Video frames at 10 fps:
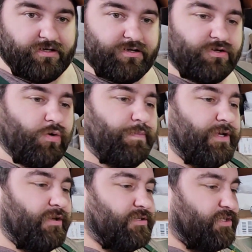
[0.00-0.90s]
Go pick
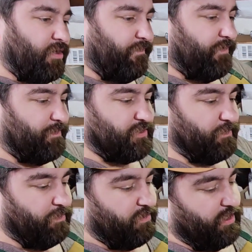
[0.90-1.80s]
yourself up some
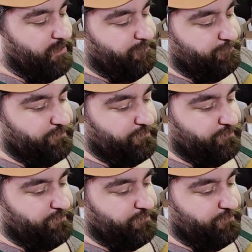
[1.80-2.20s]
thin,